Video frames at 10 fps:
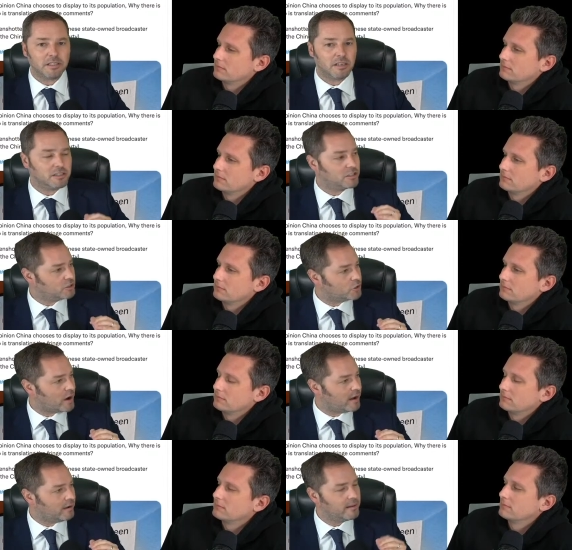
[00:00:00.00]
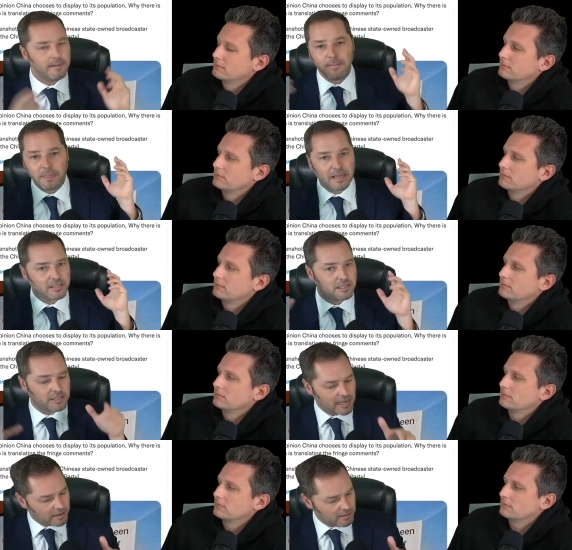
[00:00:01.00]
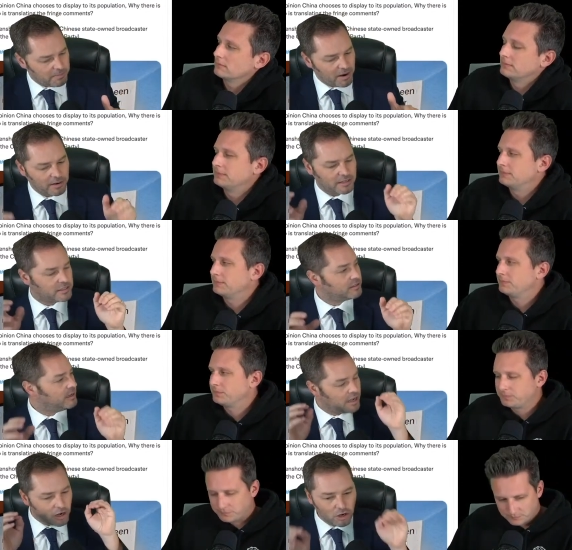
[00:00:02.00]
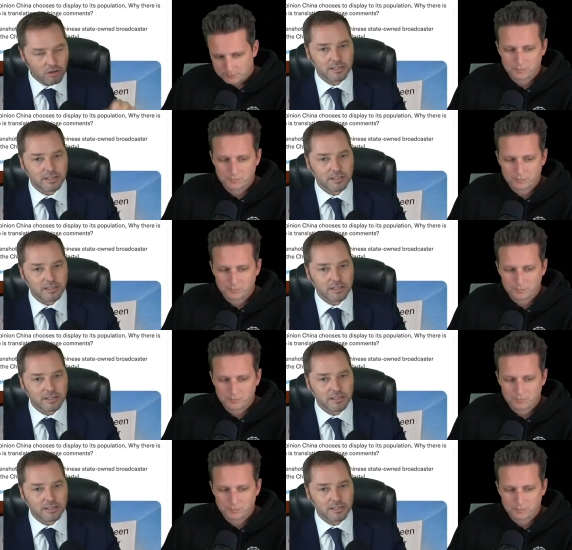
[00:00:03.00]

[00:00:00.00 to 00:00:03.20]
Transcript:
Speaker 1: starts to trend, it's taken apart, hmm. it's looked